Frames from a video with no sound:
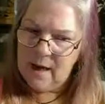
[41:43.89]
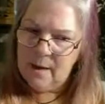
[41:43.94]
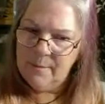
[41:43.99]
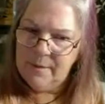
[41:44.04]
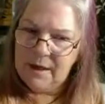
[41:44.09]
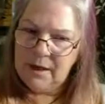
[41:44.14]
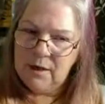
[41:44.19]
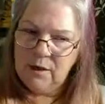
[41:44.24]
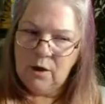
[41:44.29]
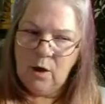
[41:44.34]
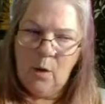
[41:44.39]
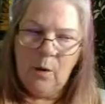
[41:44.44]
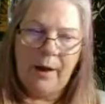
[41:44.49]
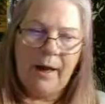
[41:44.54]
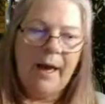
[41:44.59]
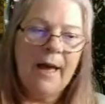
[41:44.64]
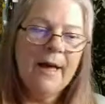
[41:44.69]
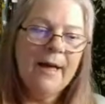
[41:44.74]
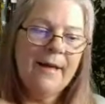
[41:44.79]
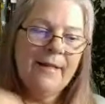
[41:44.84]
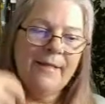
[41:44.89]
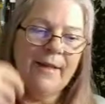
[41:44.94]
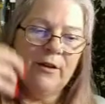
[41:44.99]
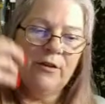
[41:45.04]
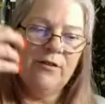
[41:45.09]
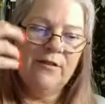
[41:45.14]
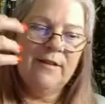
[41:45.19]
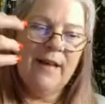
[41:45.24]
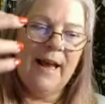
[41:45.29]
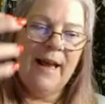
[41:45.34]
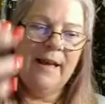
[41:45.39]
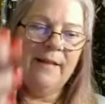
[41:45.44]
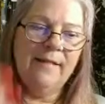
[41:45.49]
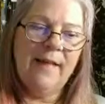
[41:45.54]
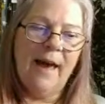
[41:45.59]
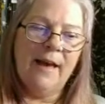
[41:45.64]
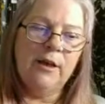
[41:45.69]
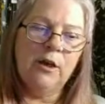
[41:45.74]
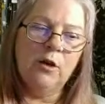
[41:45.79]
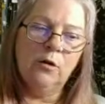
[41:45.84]
You have all these like kind of
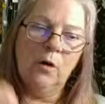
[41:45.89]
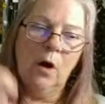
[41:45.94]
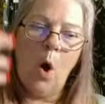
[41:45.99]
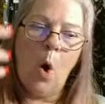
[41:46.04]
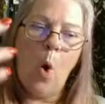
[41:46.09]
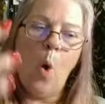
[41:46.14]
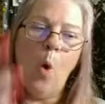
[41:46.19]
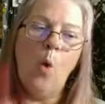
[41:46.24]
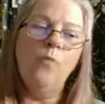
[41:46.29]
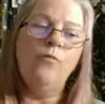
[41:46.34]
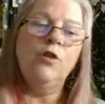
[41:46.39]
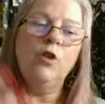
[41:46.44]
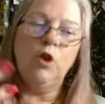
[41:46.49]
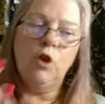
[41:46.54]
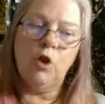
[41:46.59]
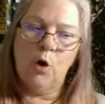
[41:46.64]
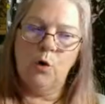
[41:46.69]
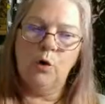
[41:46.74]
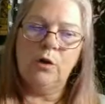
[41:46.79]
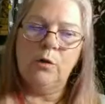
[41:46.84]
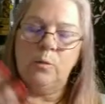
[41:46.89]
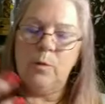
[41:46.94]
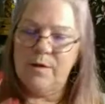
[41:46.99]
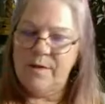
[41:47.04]
symptoms that are coming and going.